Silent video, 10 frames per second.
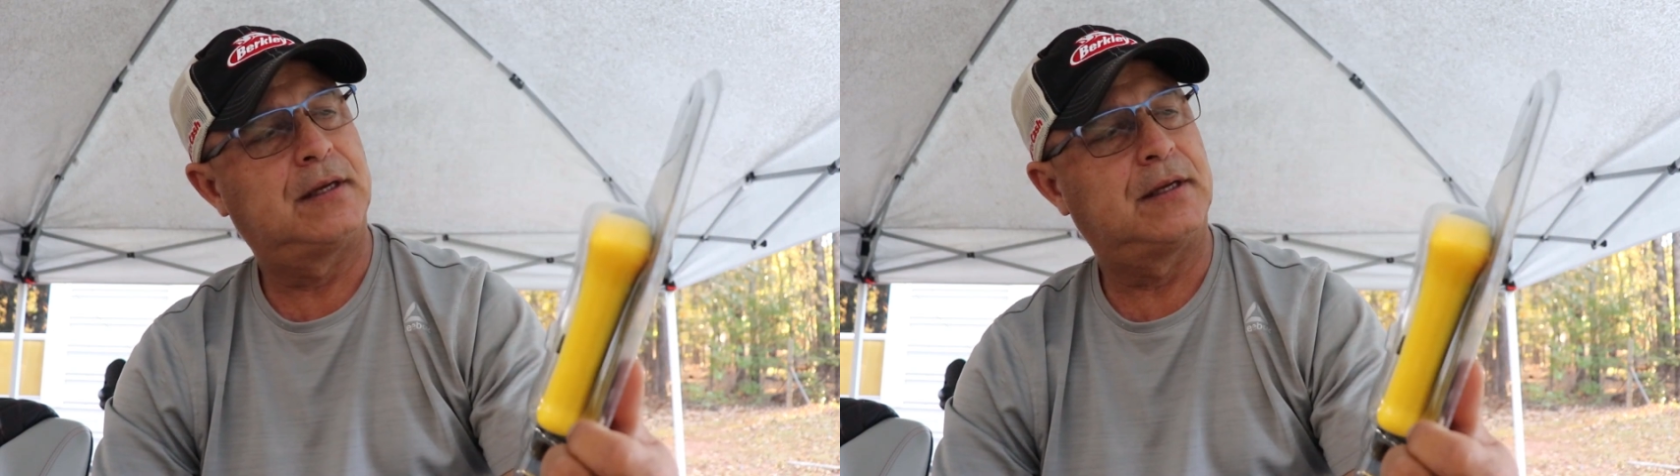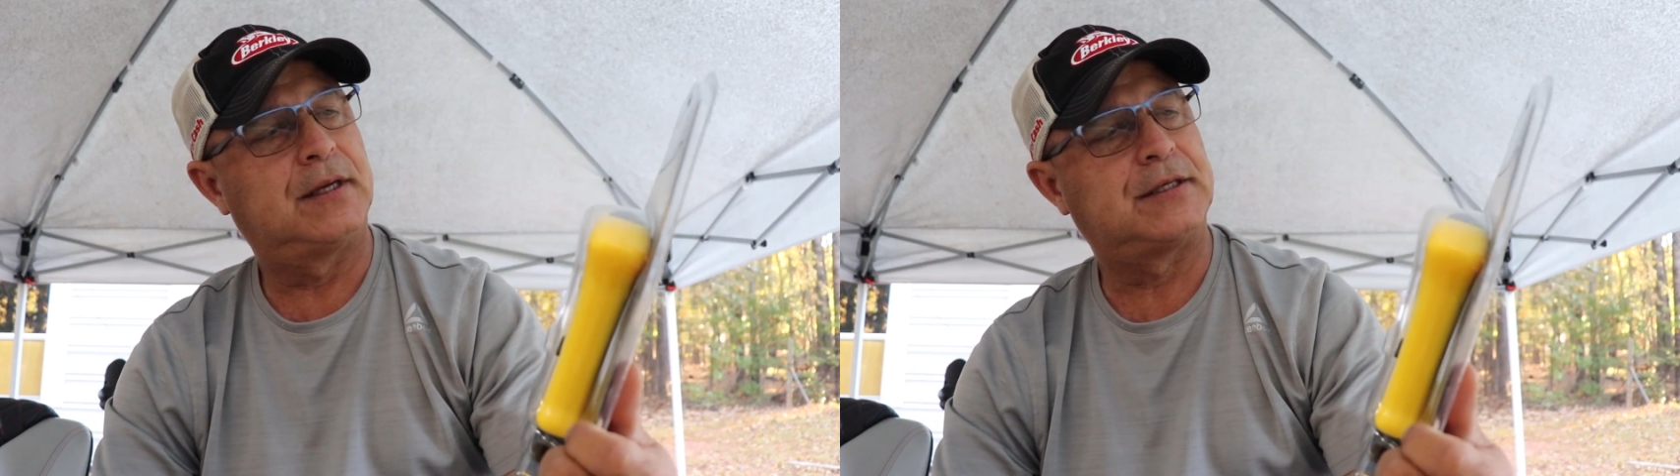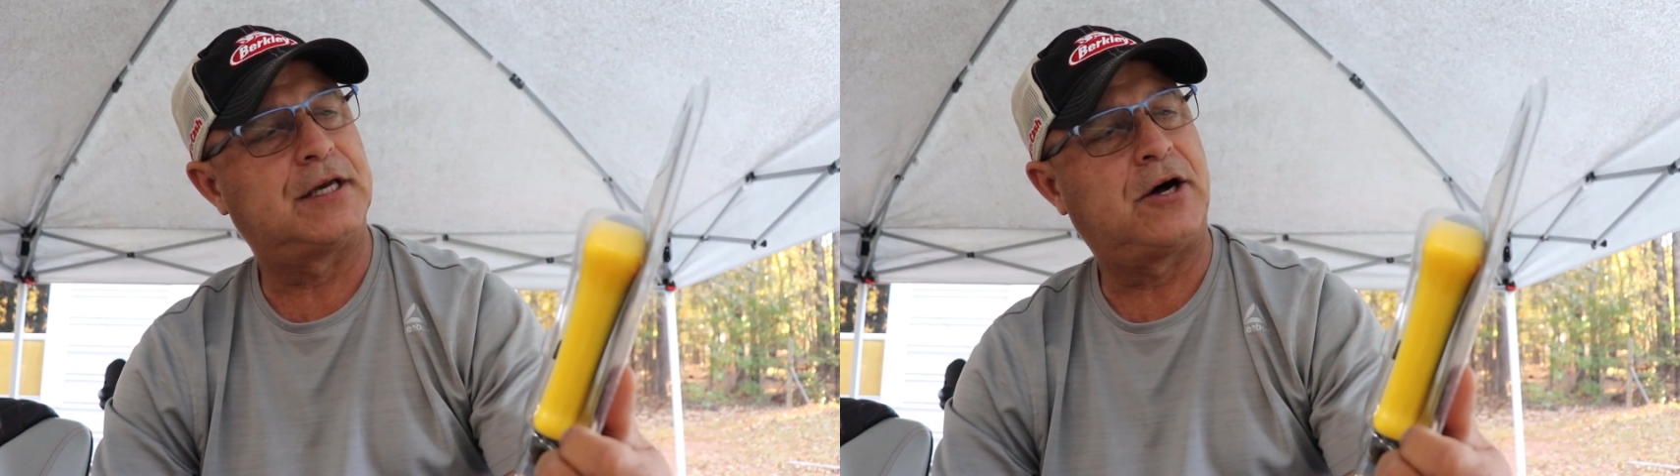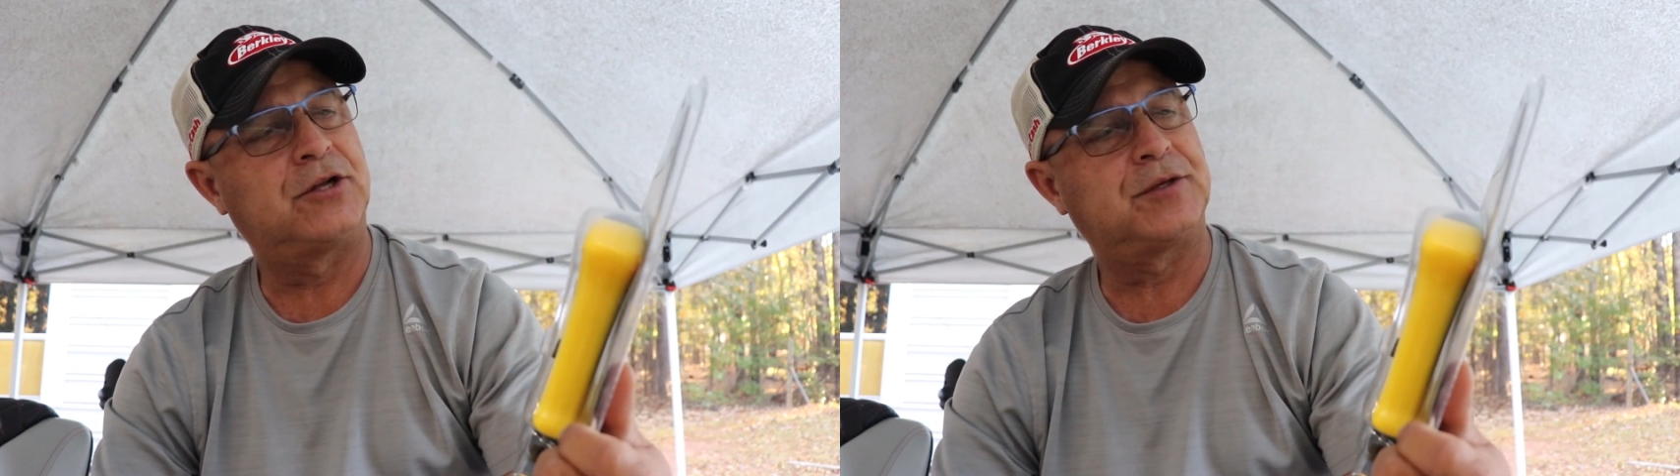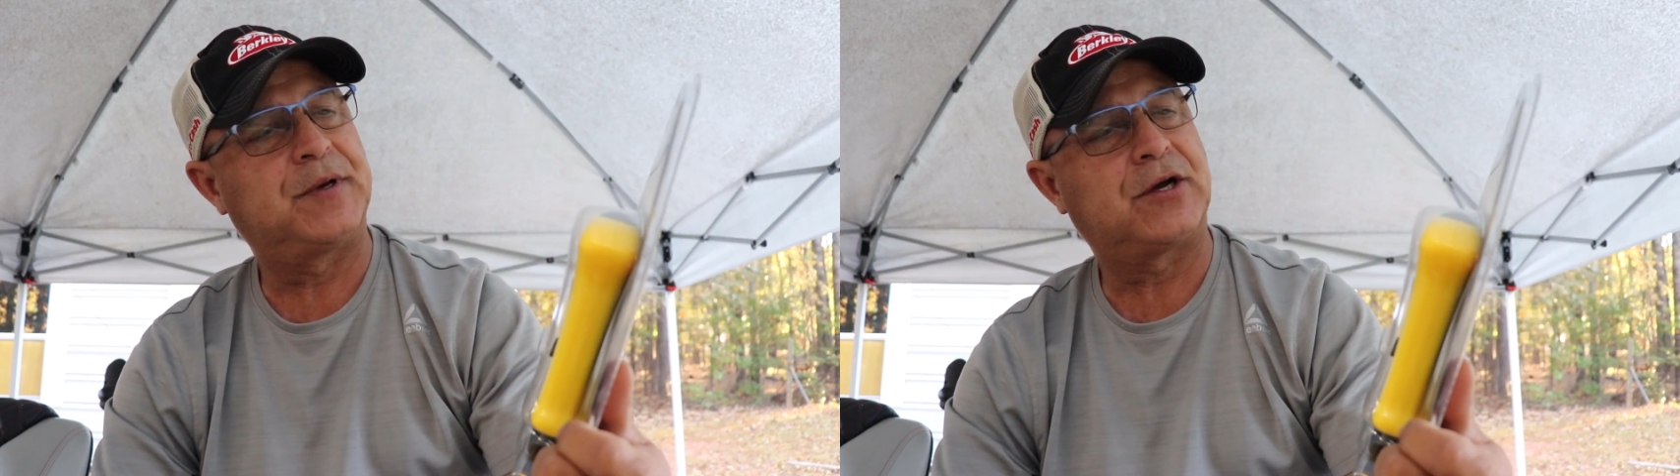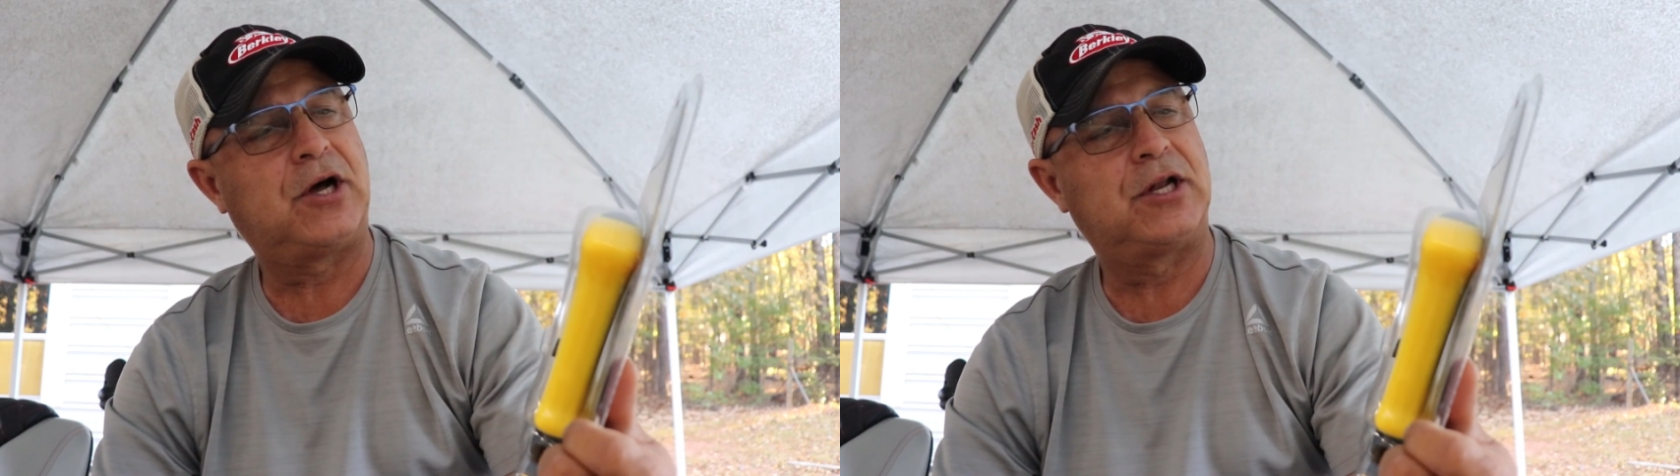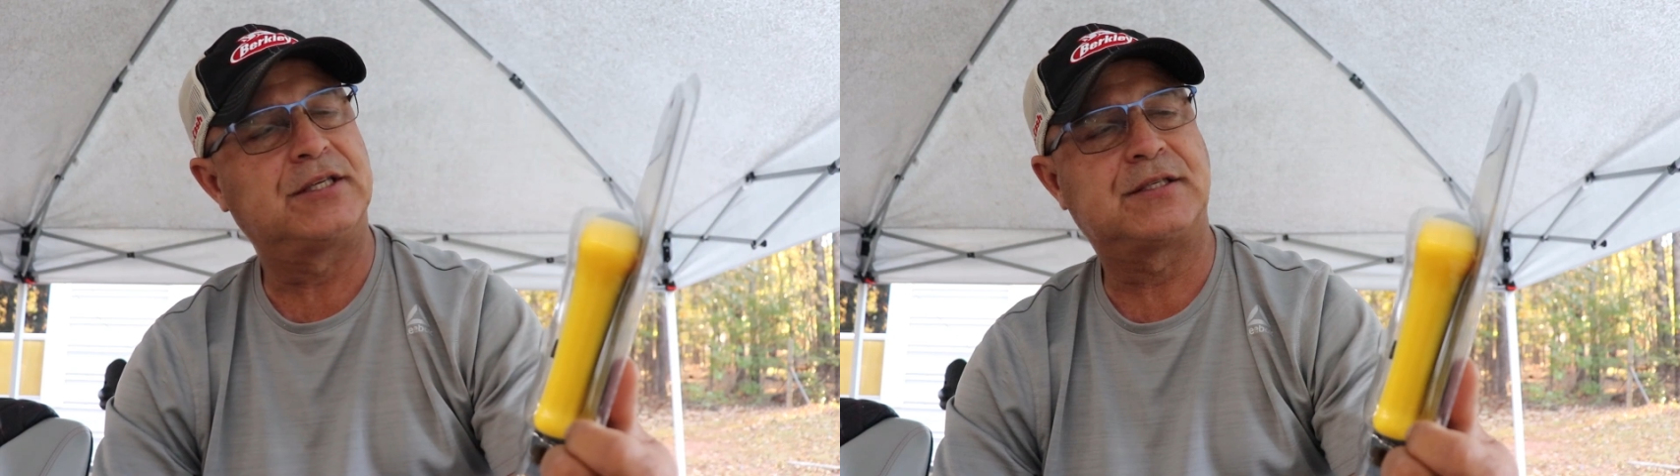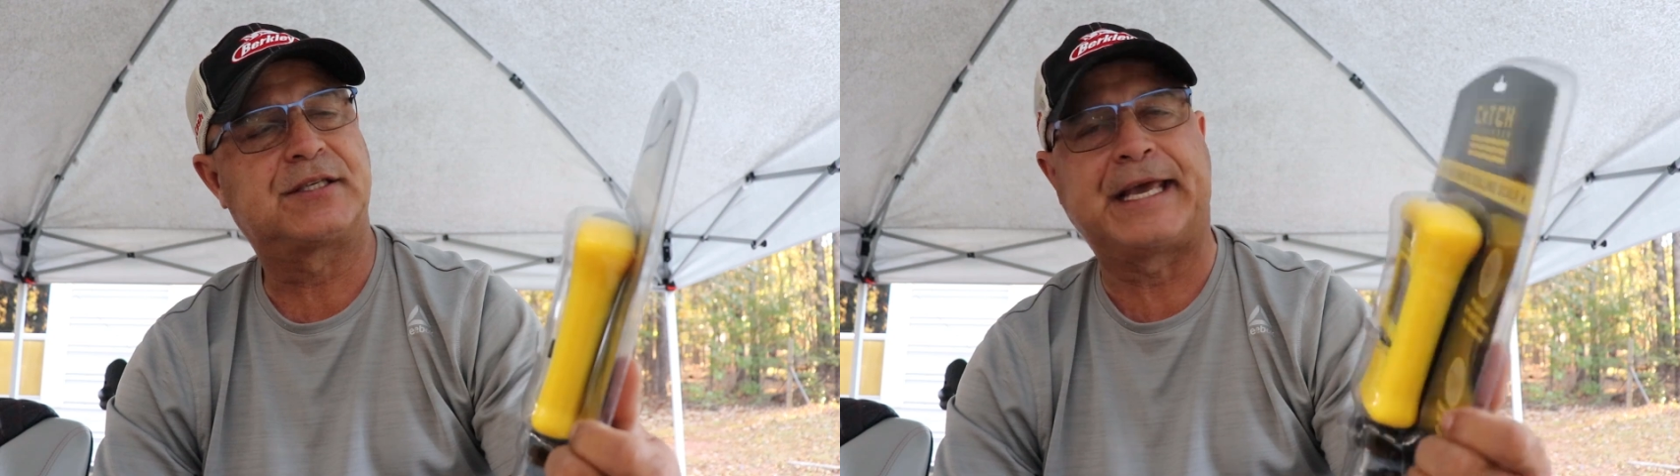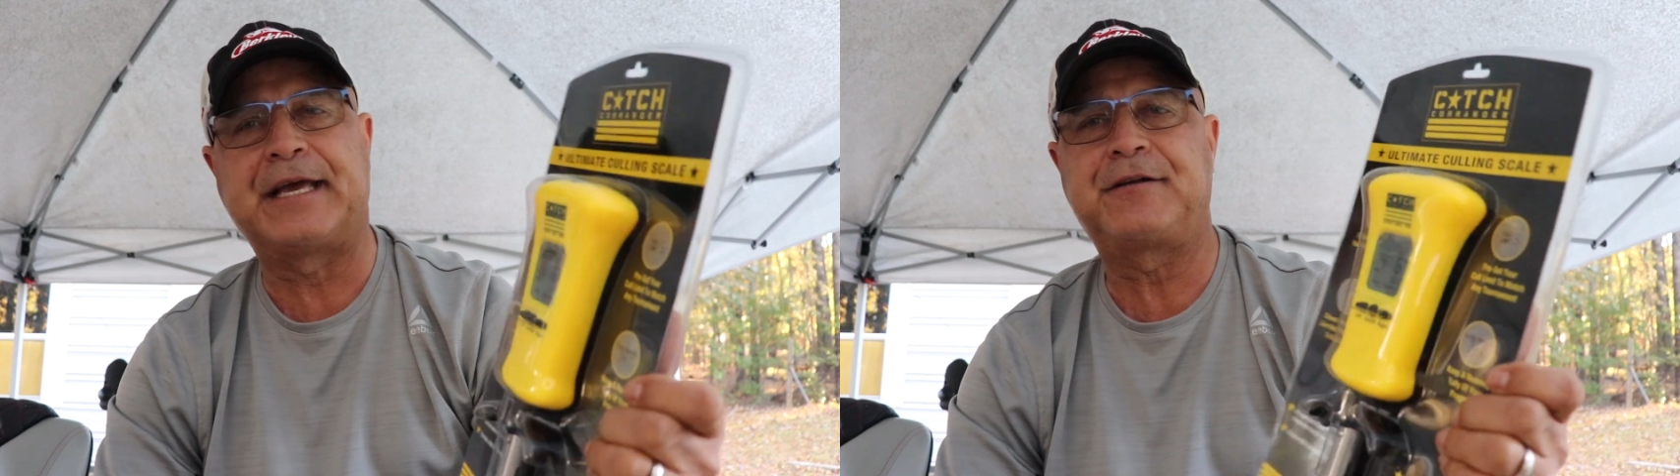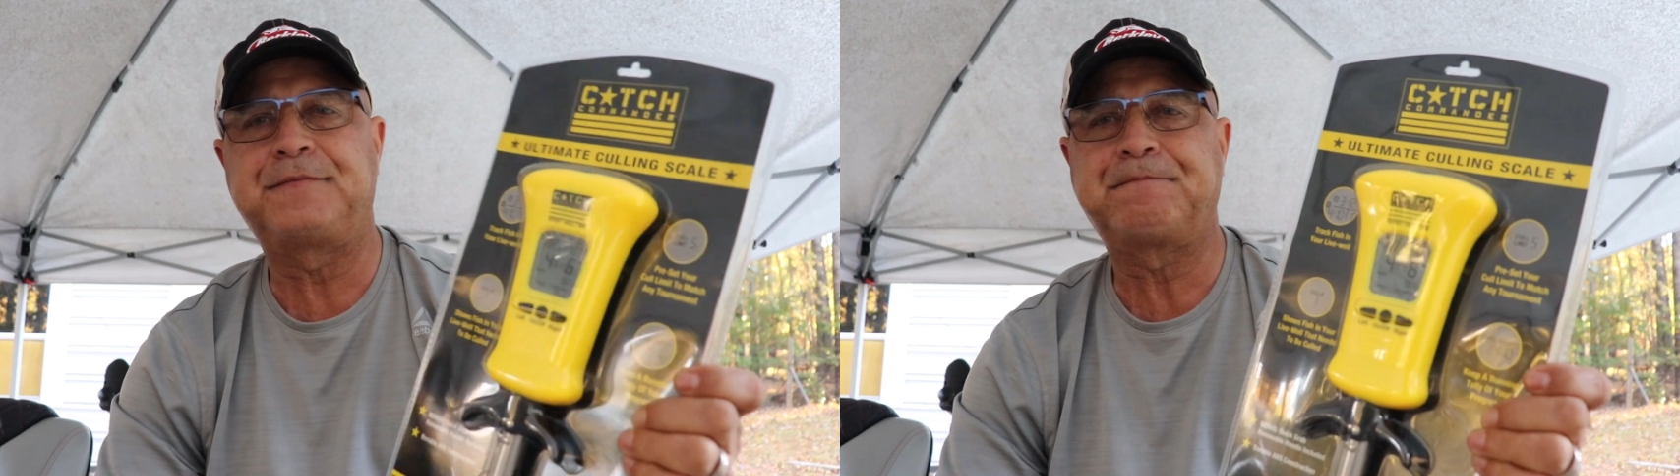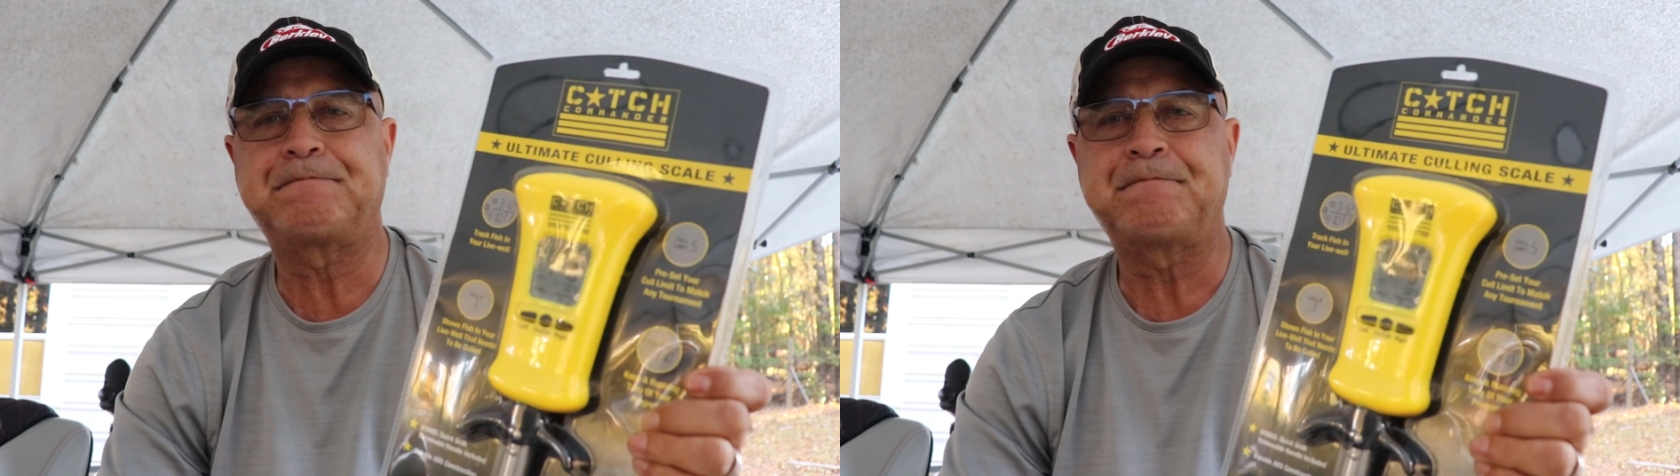It is an ultimate calling scale.